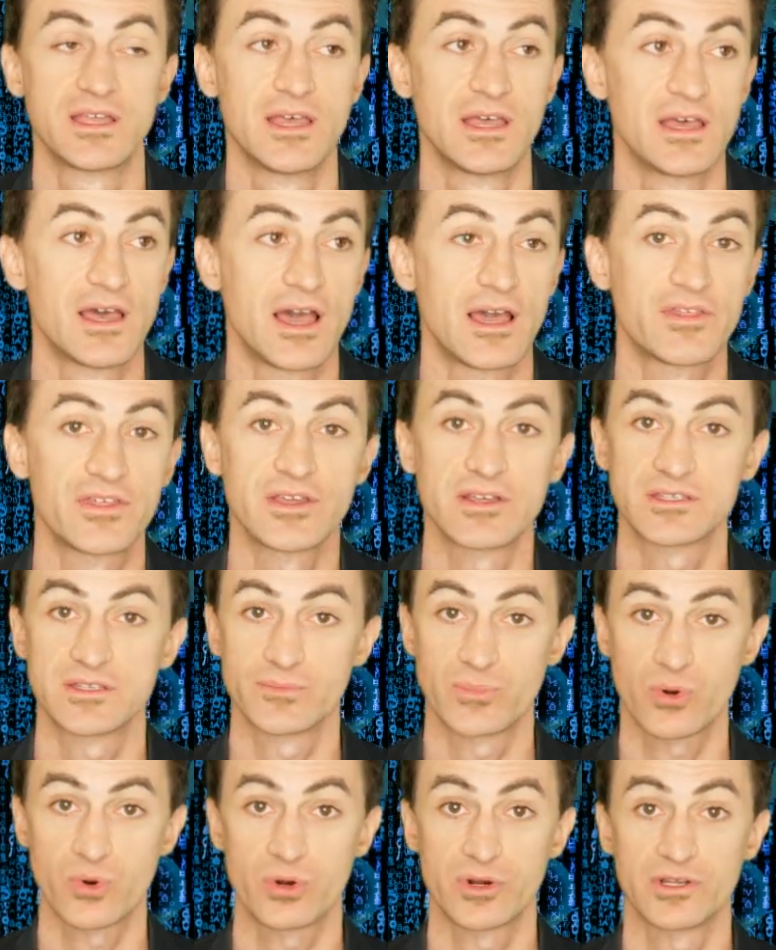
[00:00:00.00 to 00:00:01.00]
I think it's
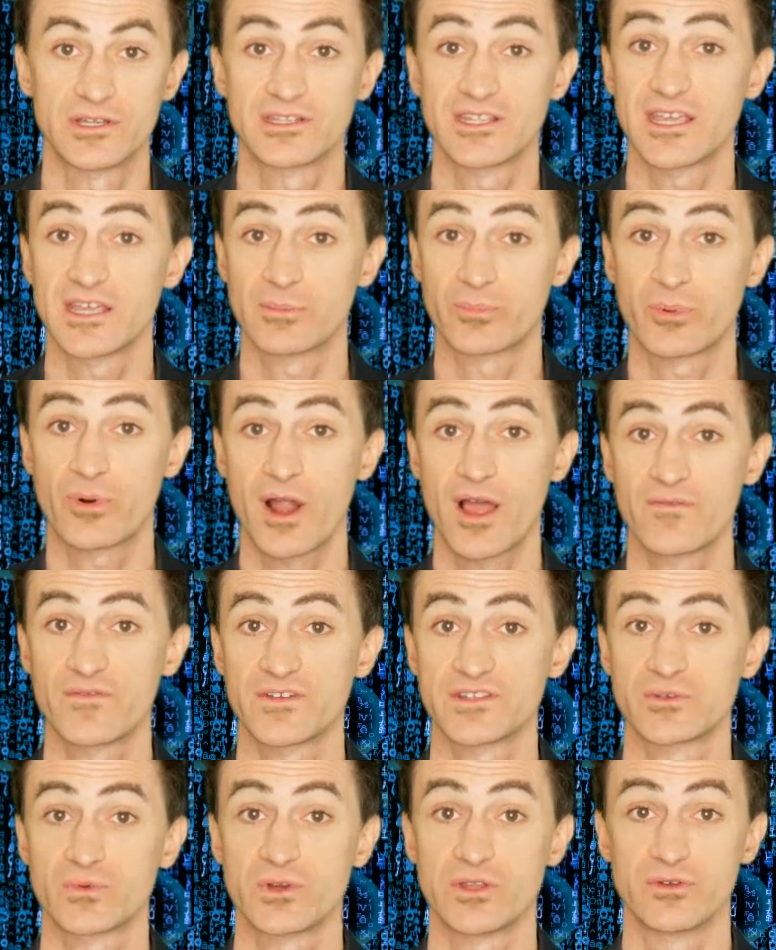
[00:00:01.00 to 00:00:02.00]
important to take profits
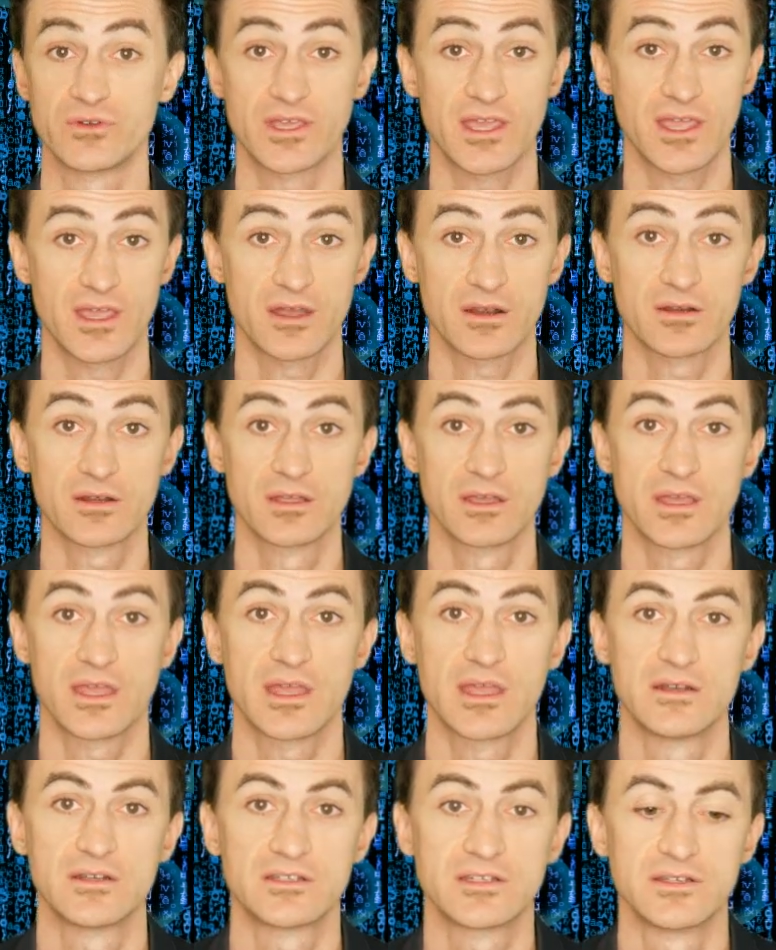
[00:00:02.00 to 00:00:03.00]
when you can, and
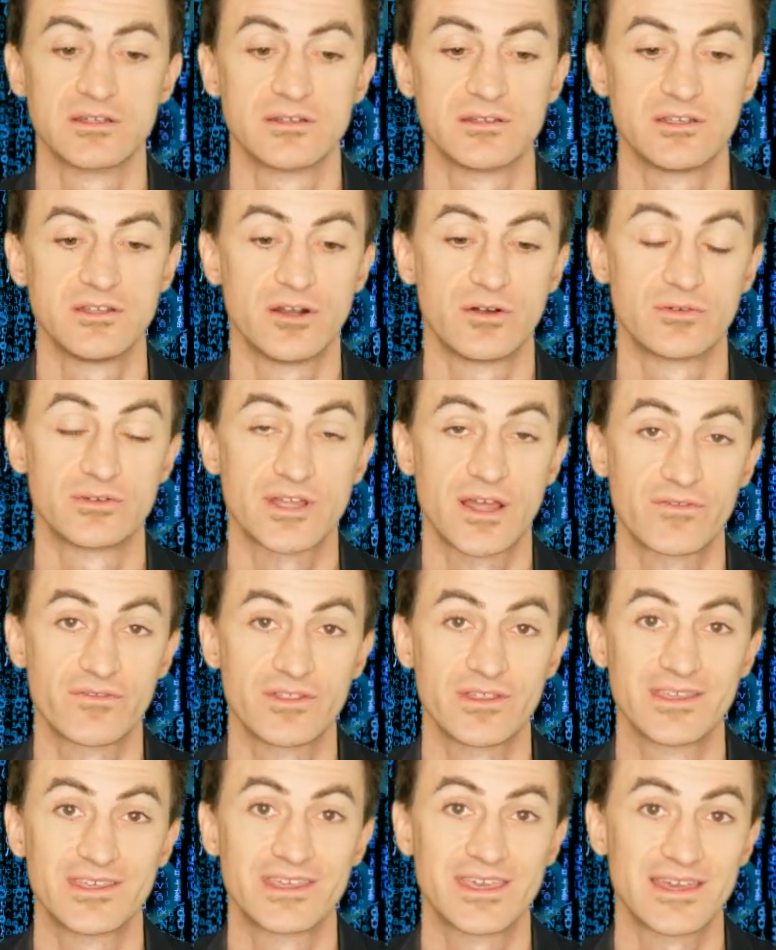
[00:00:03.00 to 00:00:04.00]
to definitely
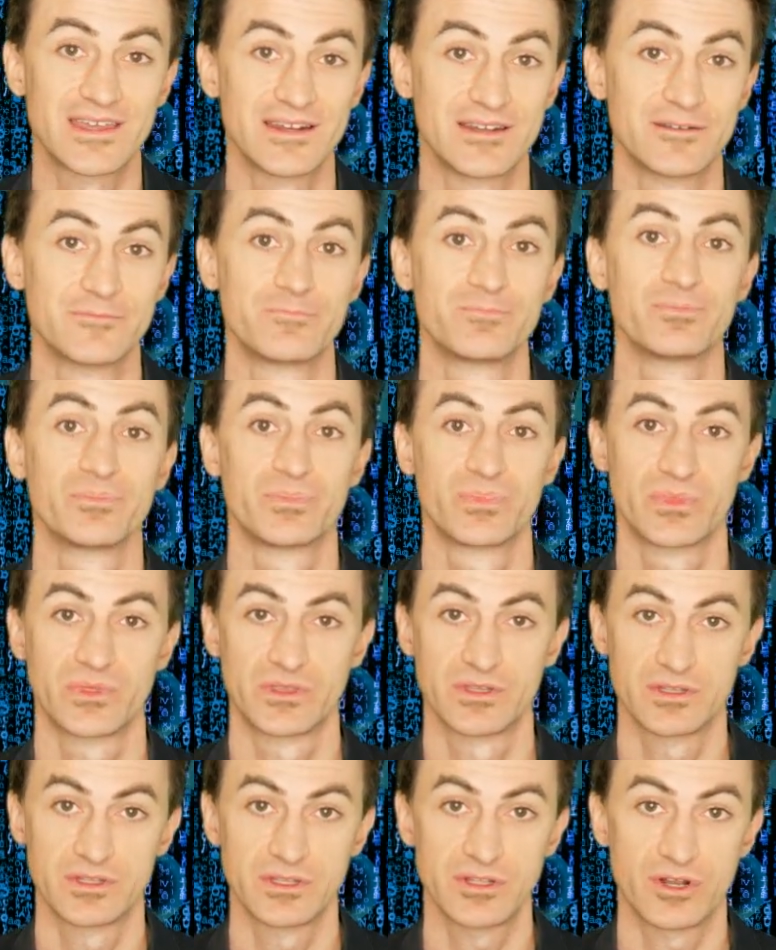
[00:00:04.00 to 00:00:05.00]
get
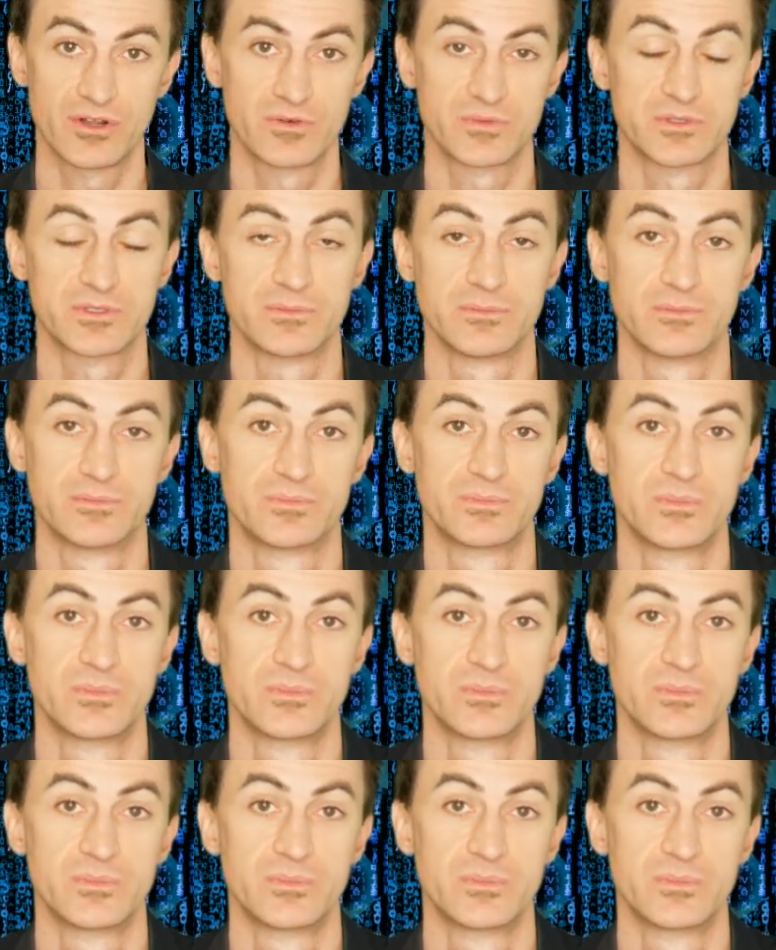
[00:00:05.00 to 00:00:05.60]
some